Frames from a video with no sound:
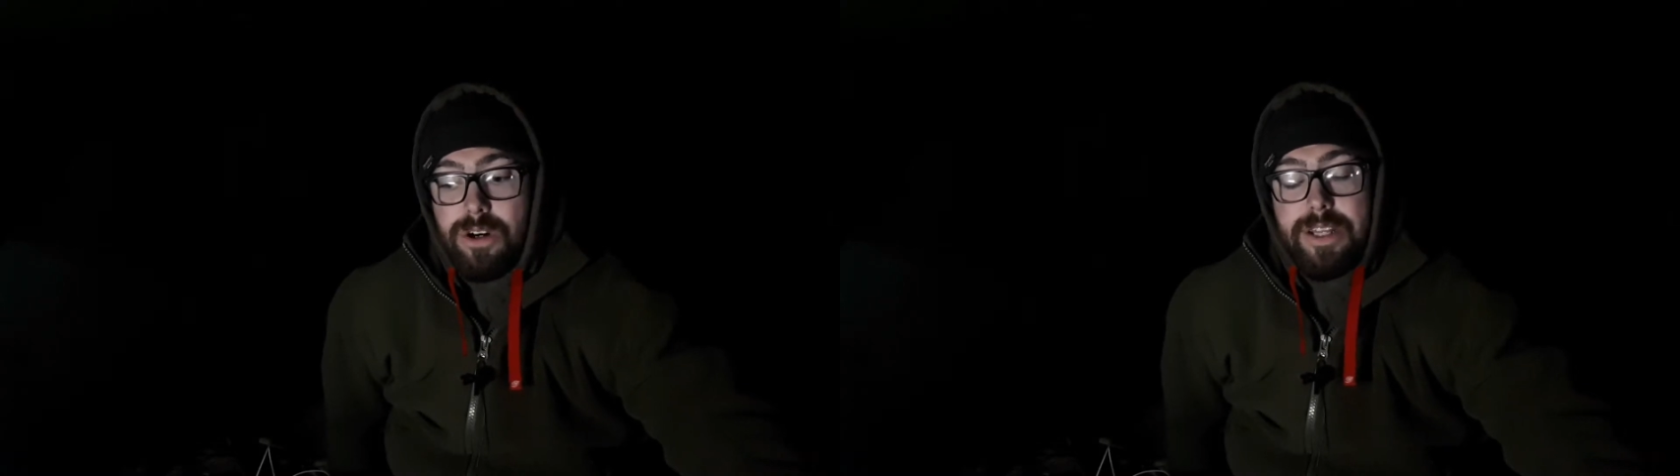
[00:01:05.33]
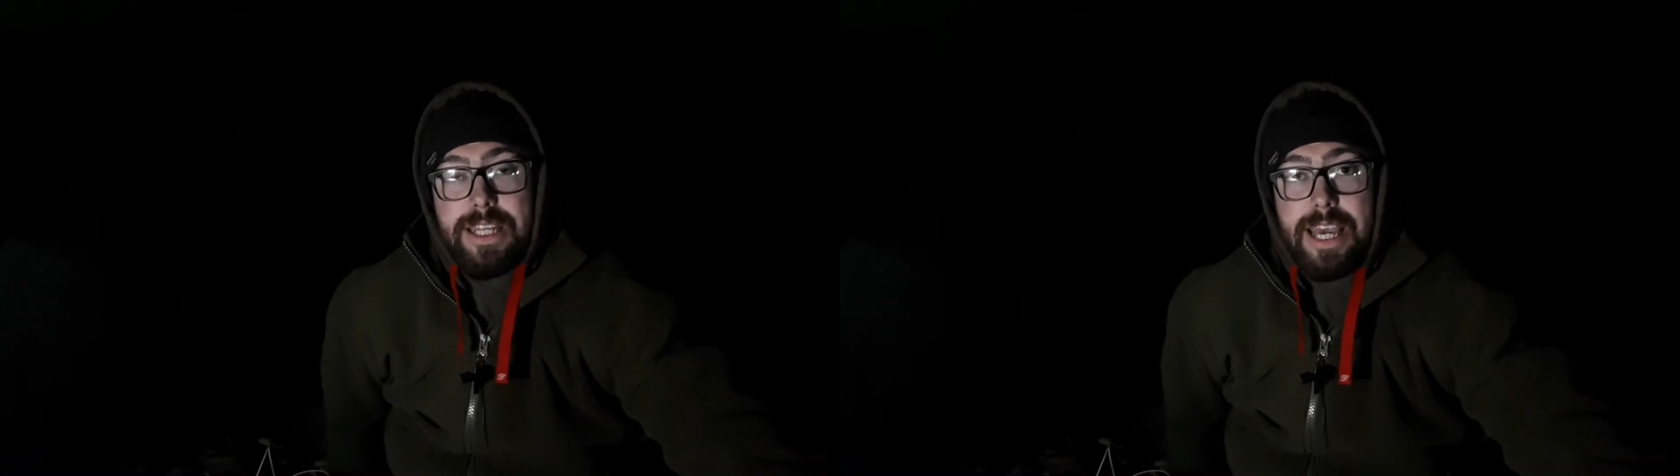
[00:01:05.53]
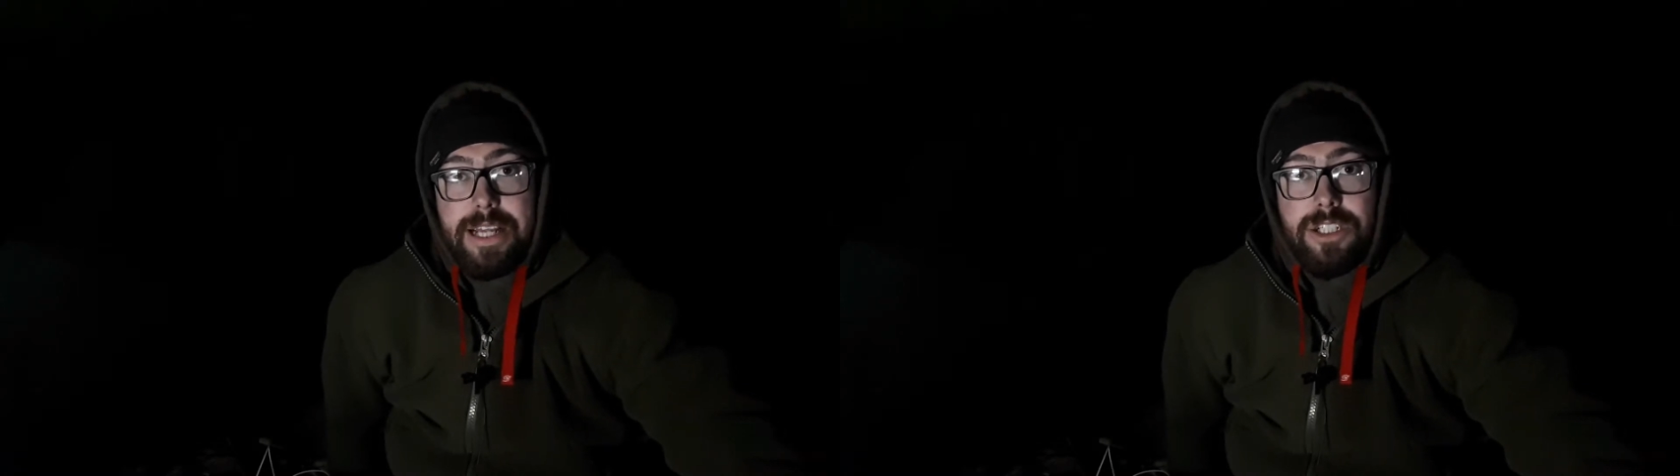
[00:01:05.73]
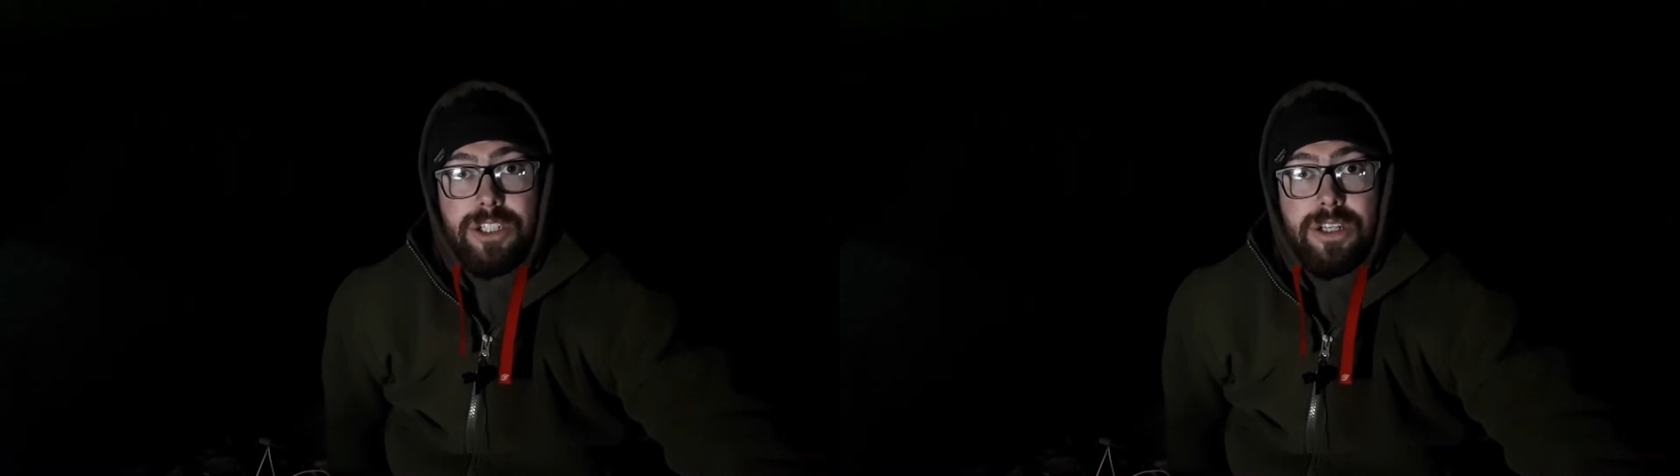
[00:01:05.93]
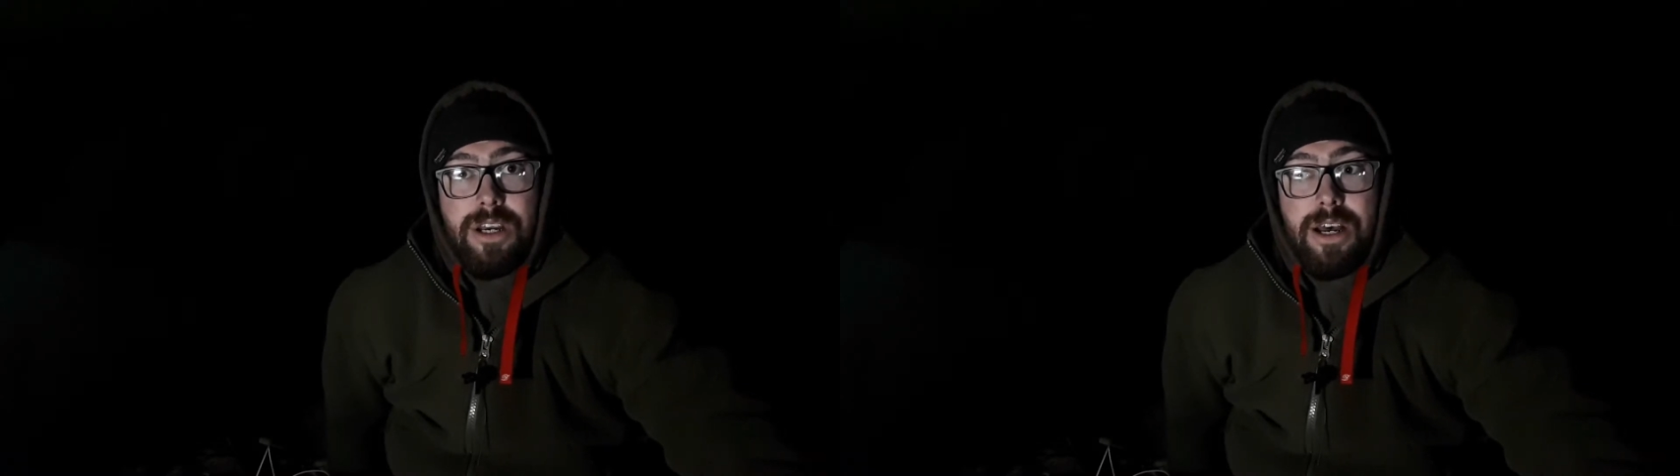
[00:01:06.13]
right in the
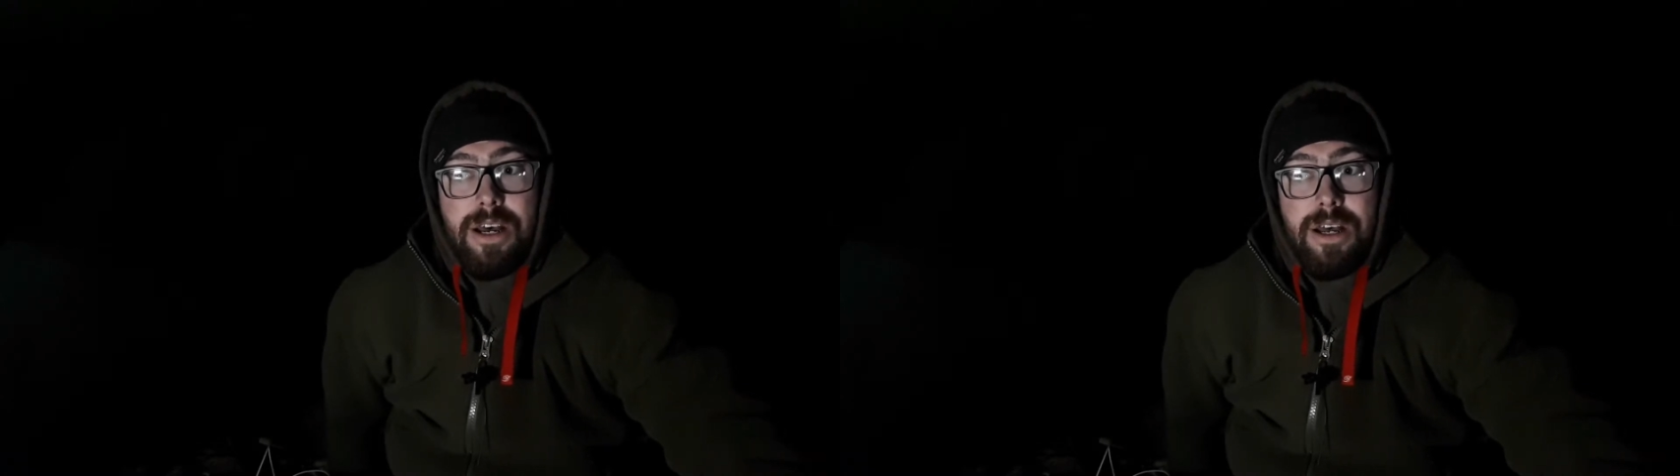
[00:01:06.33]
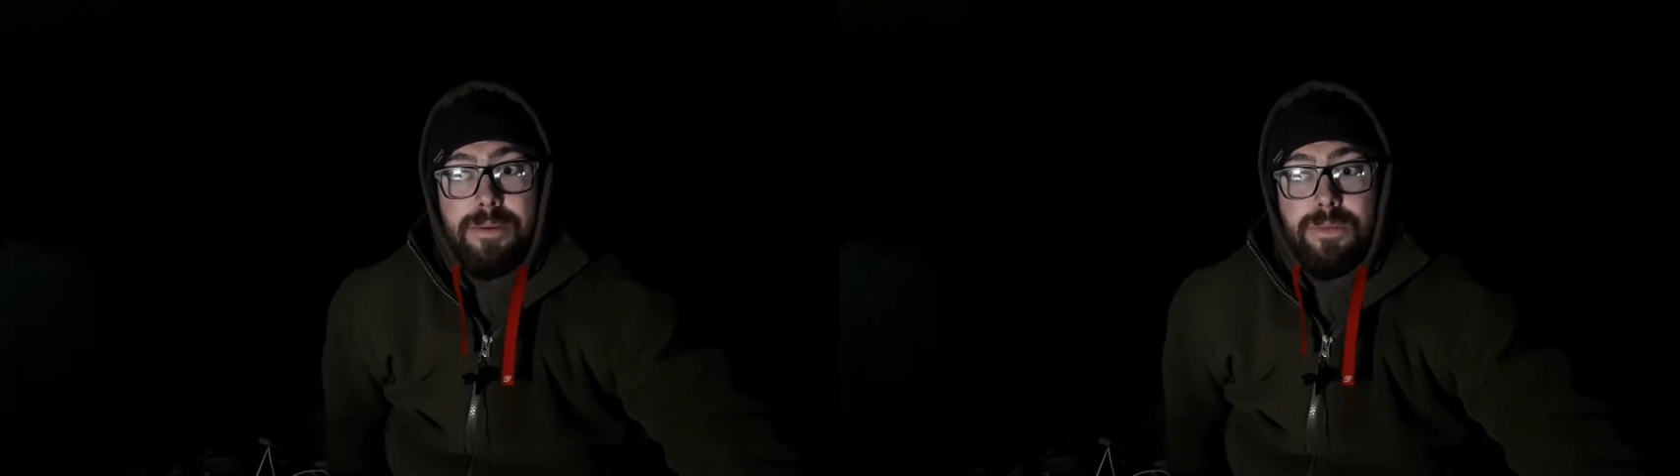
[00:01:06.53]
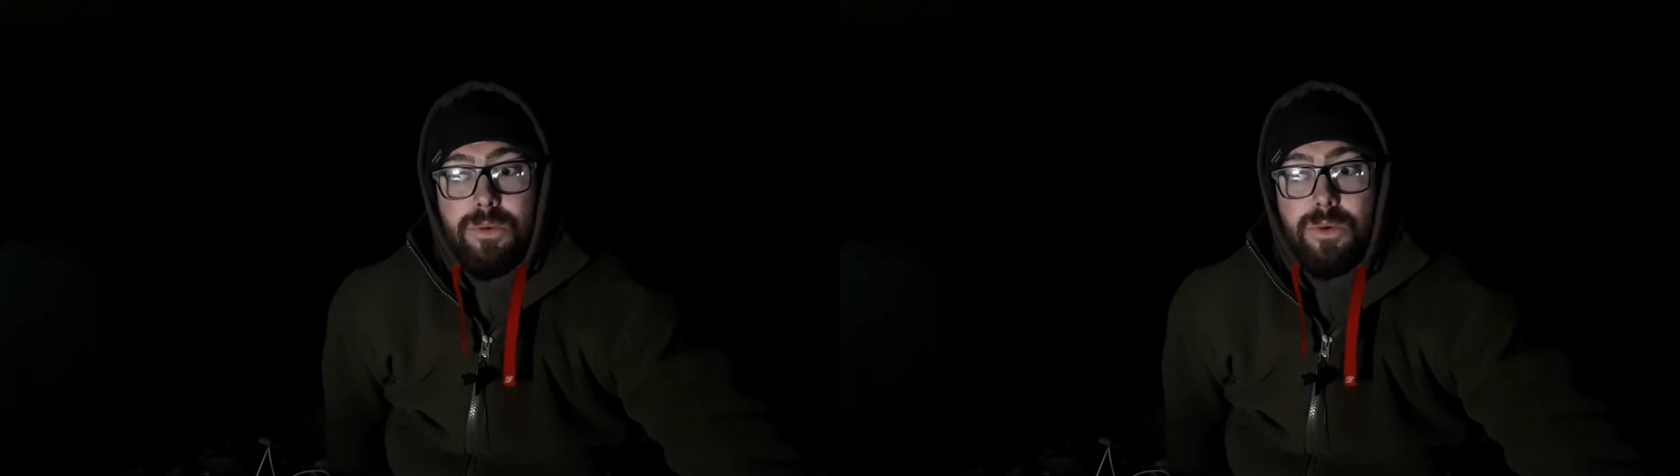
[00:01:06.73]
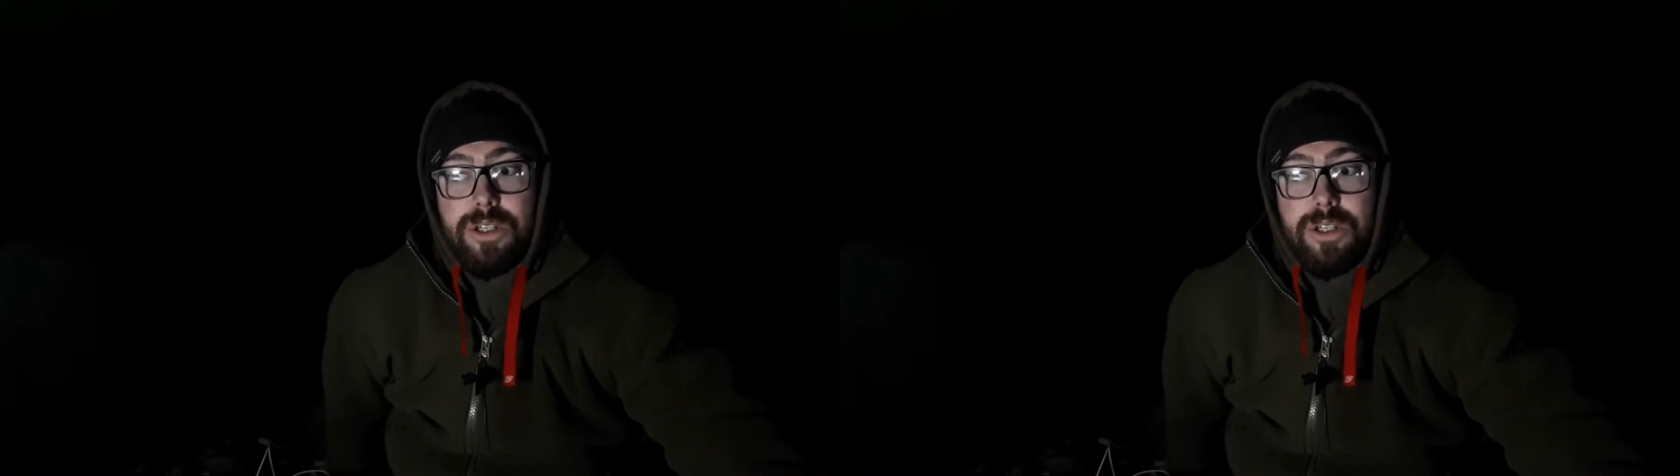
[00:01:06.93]
edge,